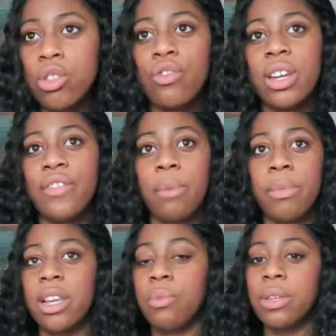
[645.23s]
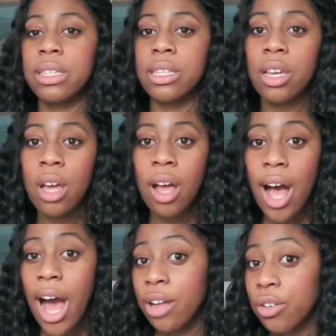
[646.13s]
was not really familiar with the
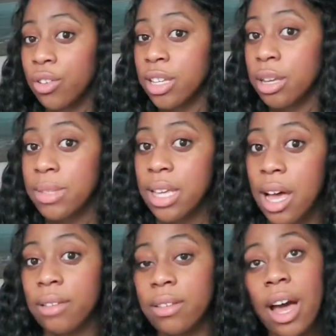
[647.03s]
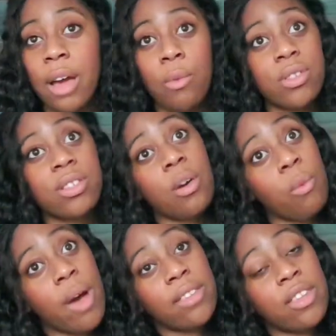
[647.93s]
algorithms, and I wasn't
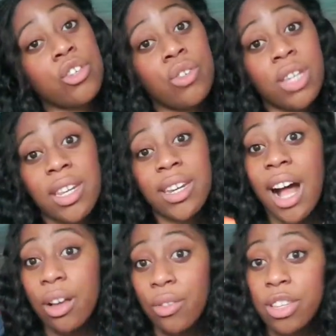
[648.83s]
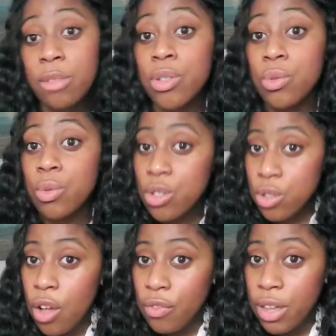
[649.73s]
aware that you needed algorithms to
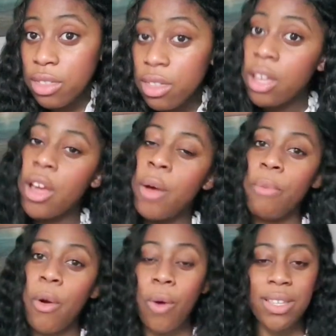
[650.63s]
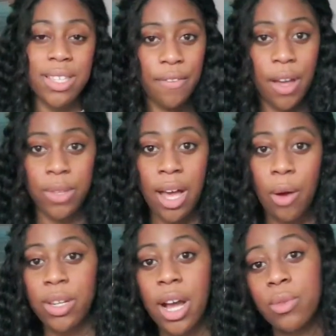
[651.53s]
solve it. But once I found
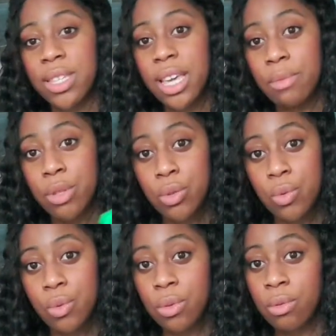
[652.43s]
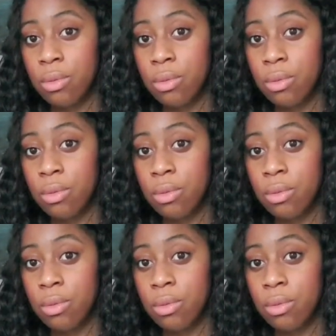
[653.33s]
out, I was able to